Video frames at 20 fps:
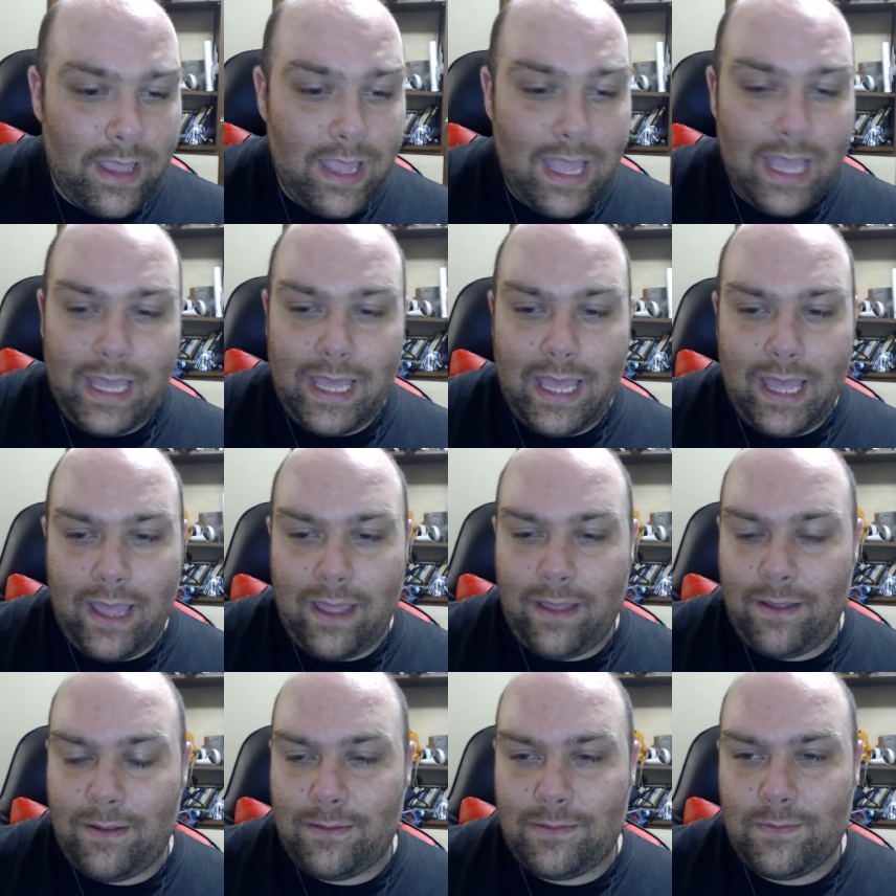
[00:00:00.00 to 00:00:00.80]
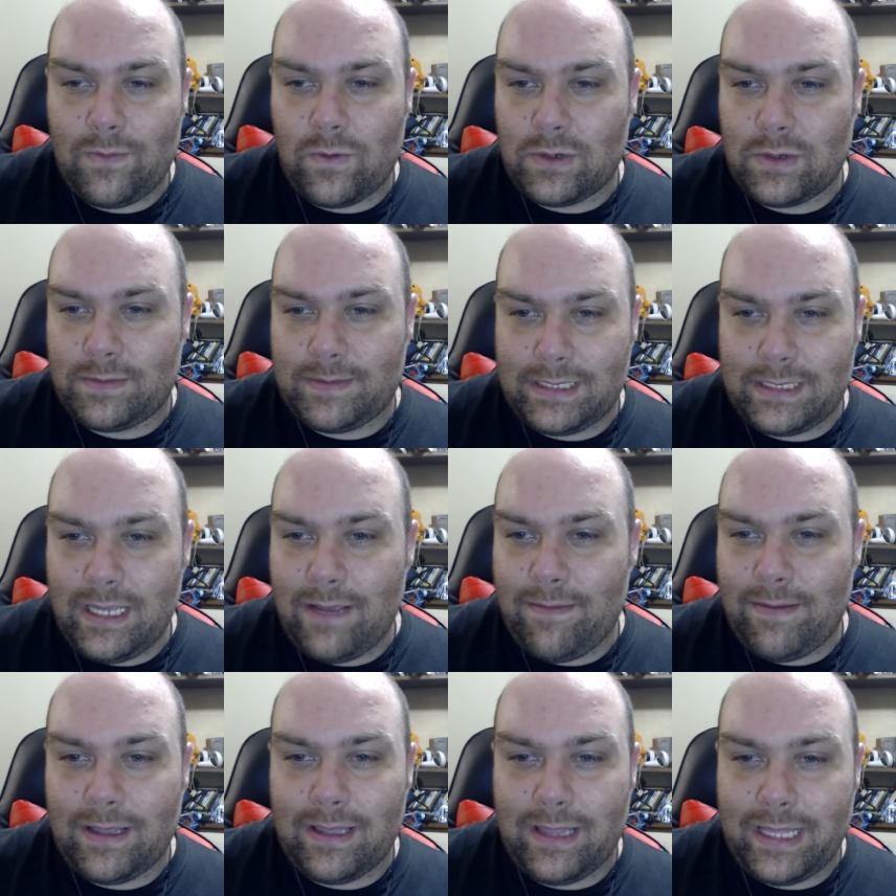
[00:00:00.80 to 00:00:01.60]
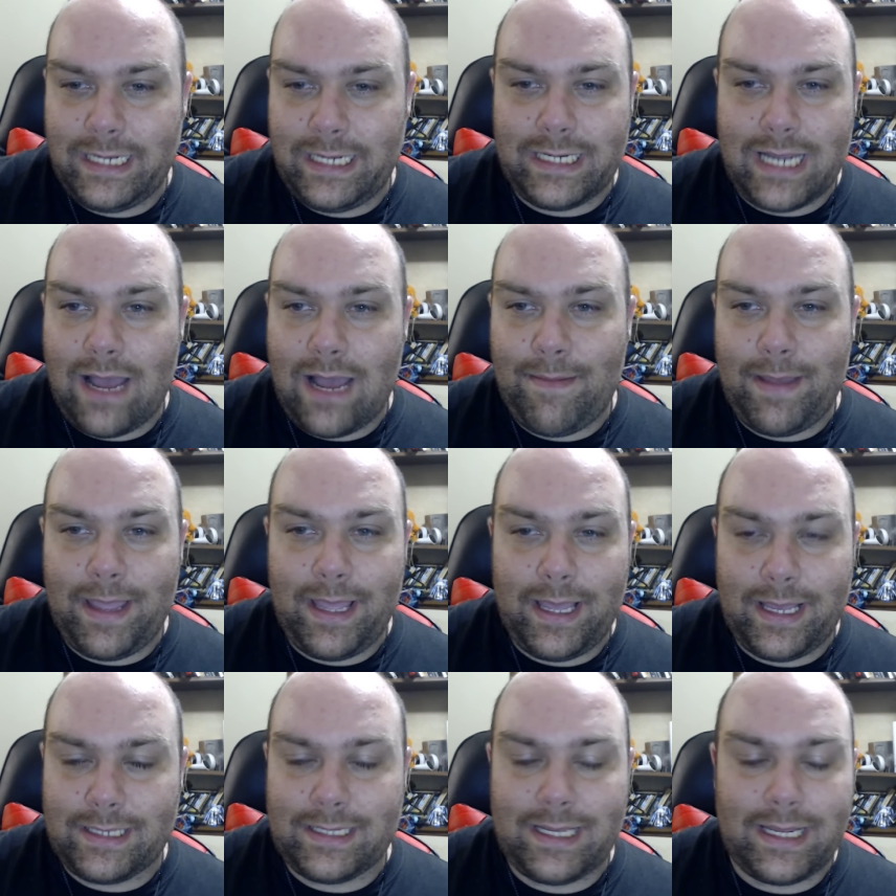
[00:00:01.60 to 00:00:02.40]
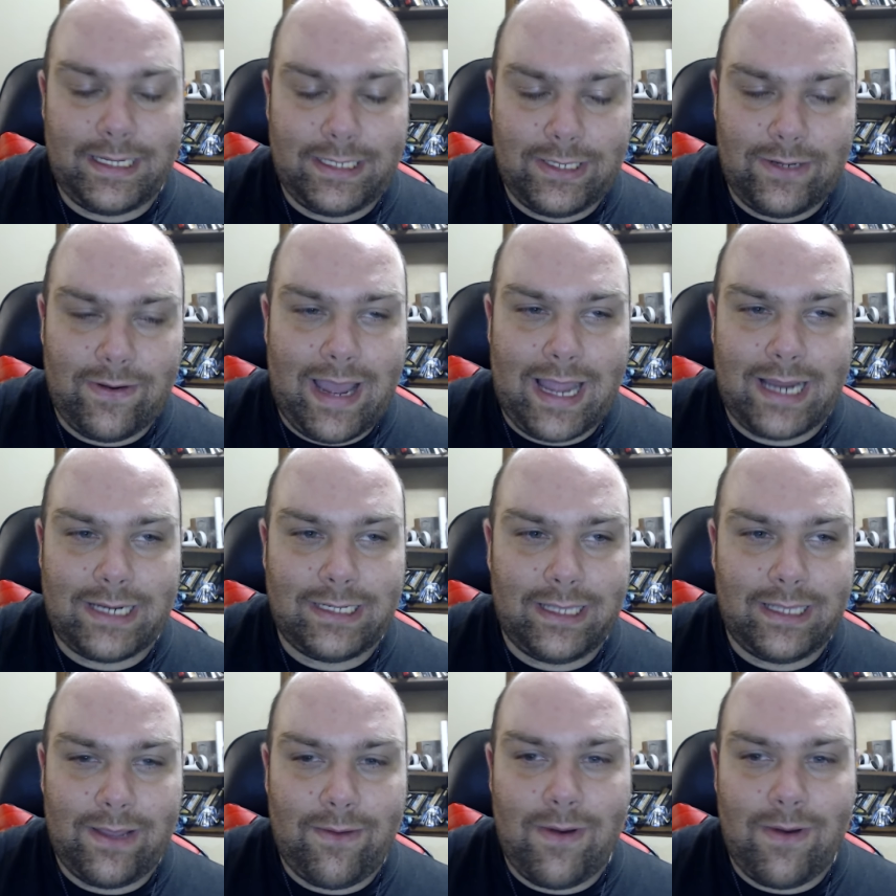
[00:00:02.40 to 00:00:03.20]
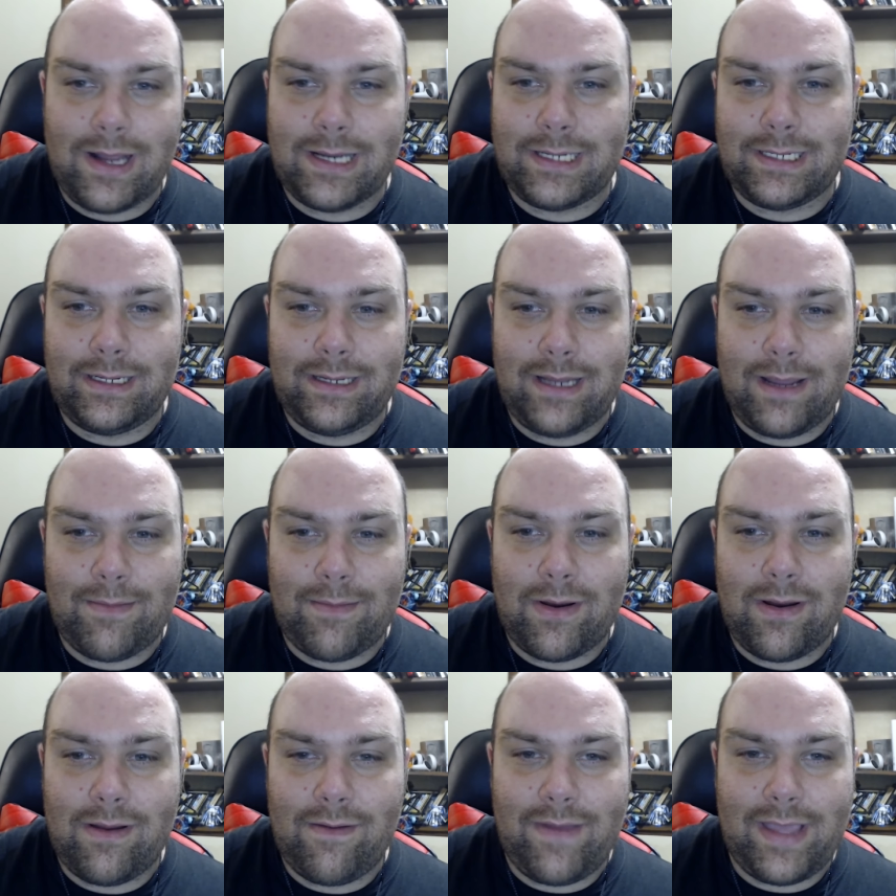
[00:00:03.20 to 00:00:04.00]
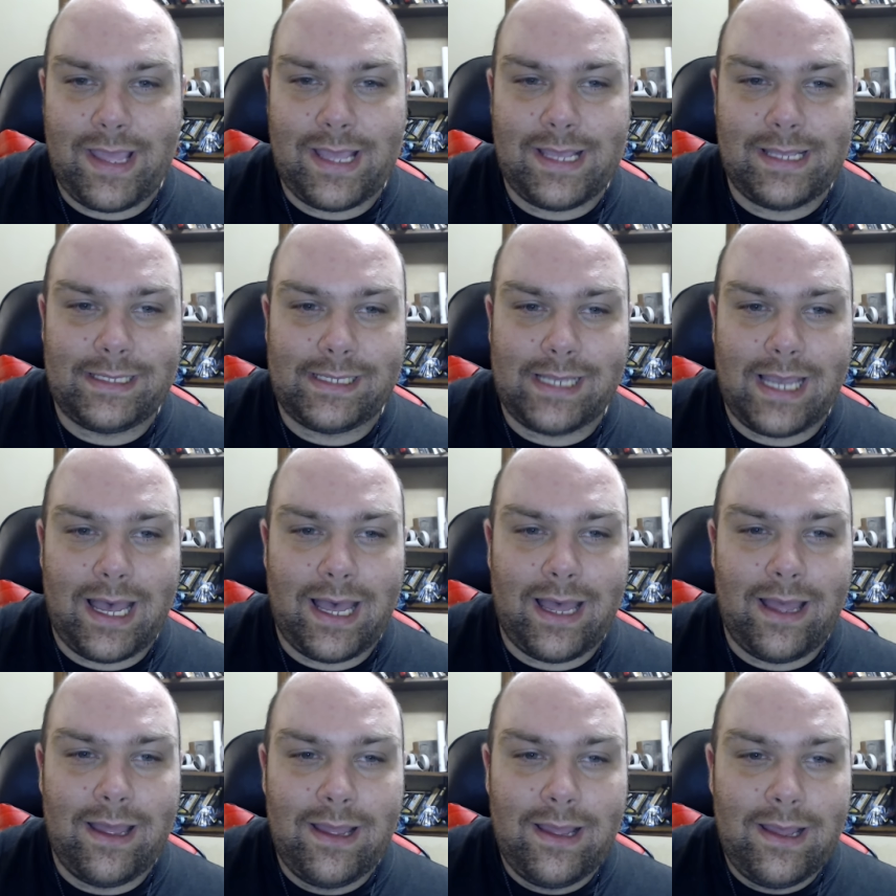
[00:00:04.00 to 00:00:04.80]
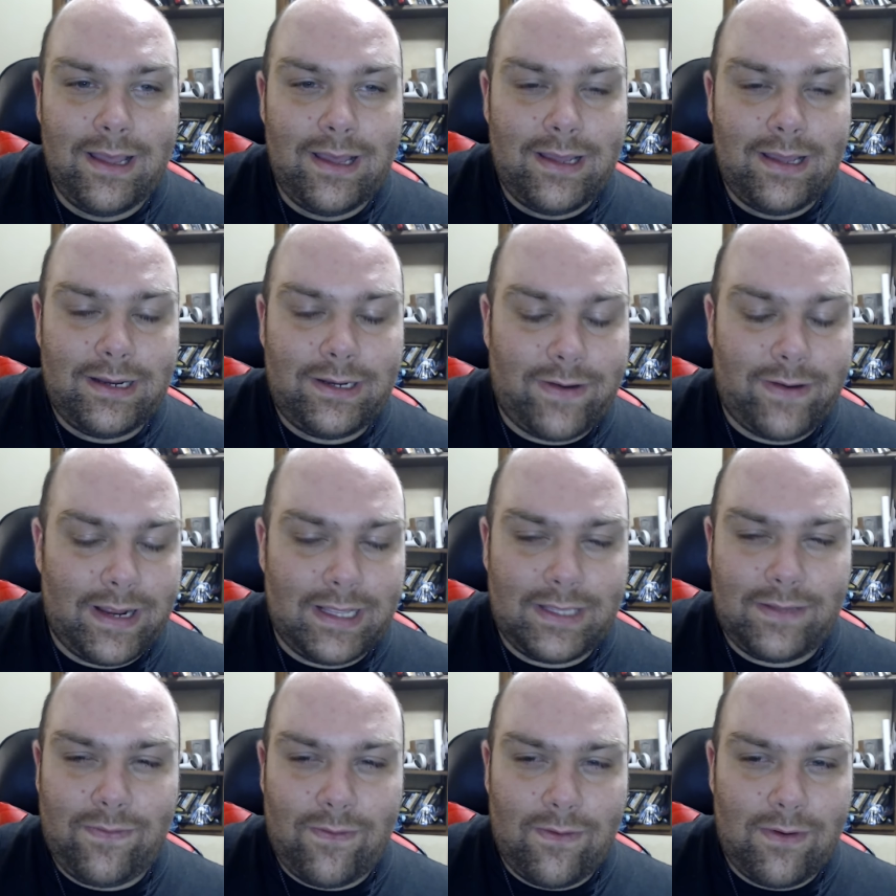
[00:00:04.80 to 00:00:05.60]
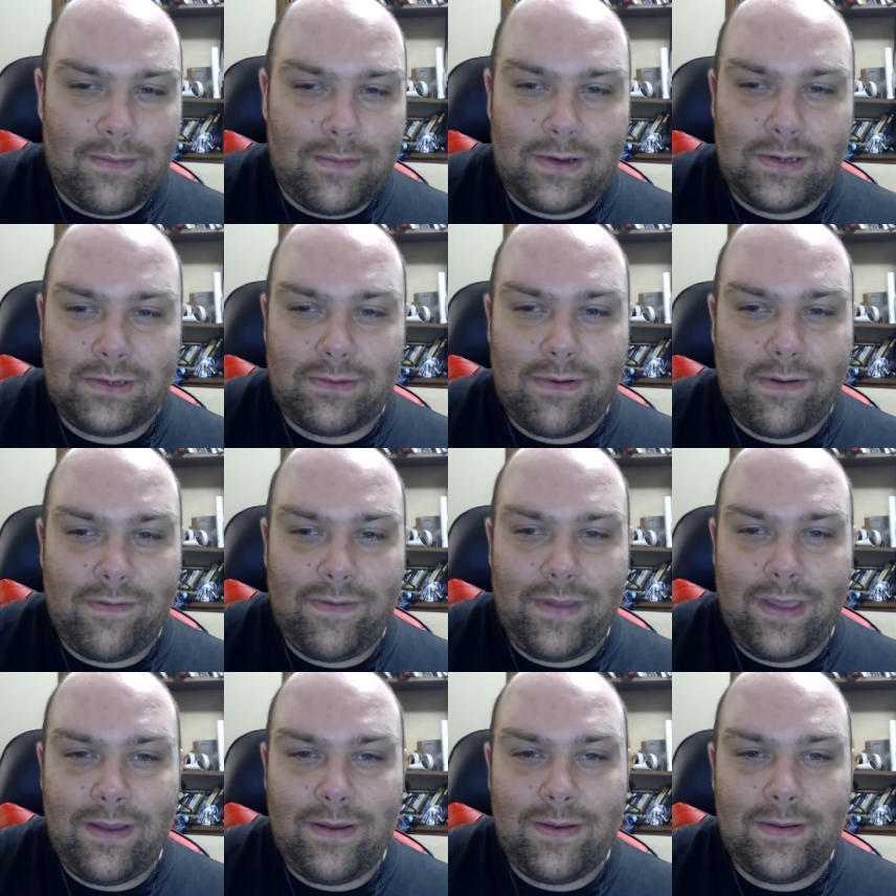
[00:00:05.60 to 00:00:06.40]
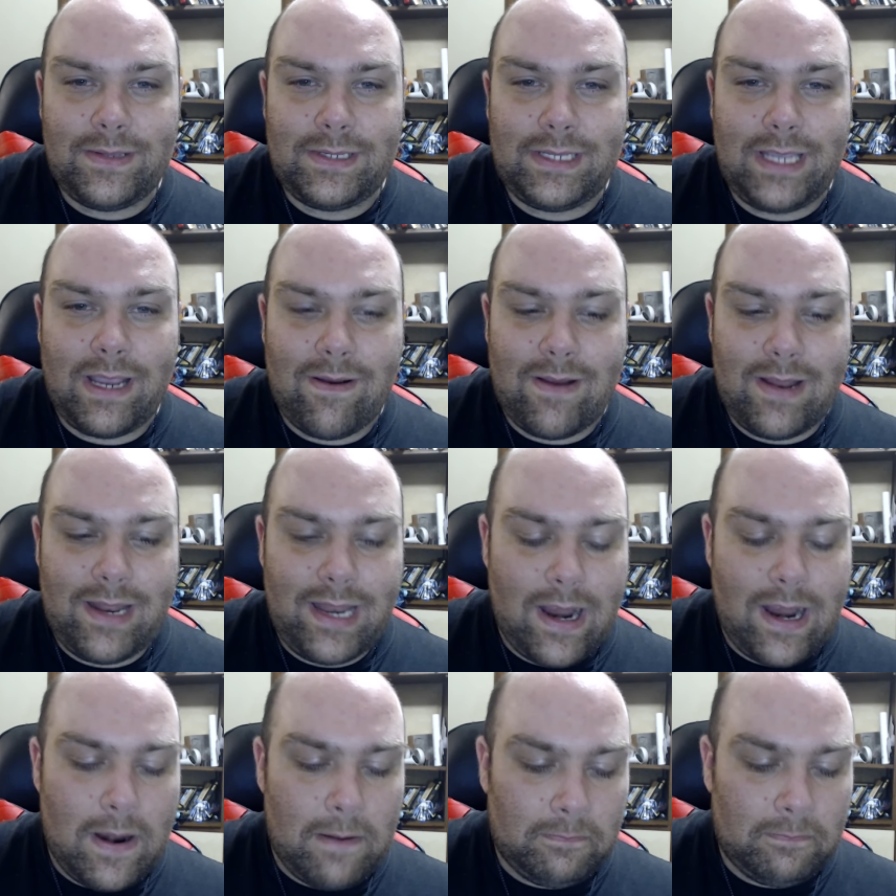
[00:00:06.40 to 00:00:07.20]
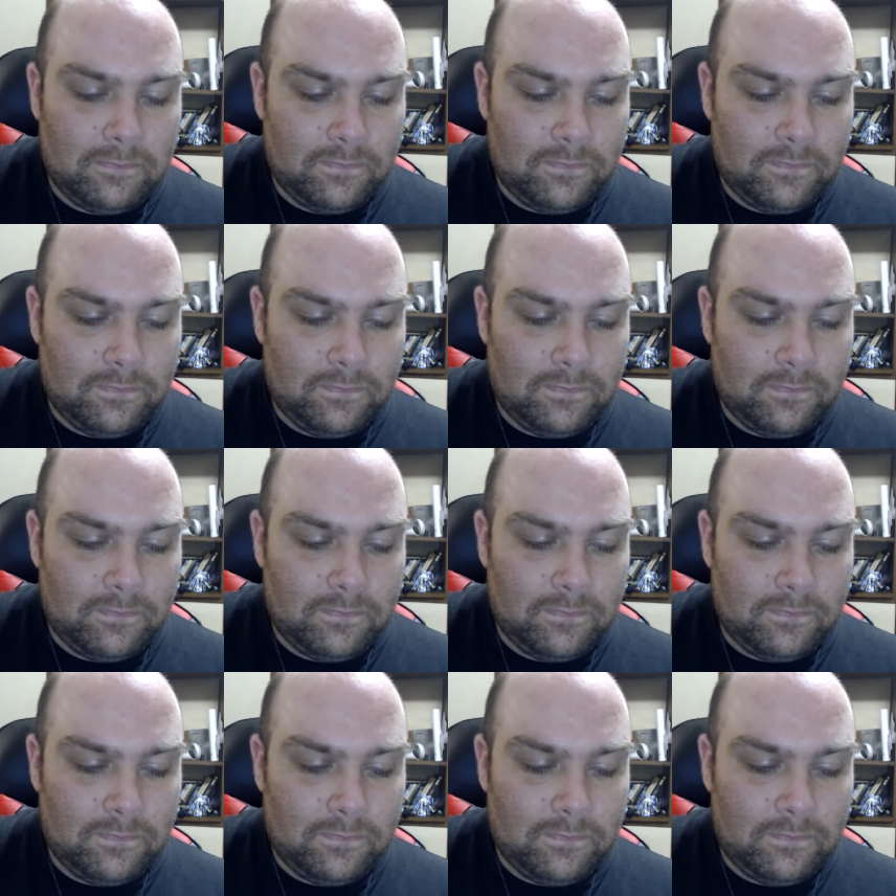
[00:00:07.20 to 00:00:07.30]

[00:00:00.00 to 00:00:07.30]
Okay, more specifically Jobby, because I do actually watch a number of his Transformers reviews here and there.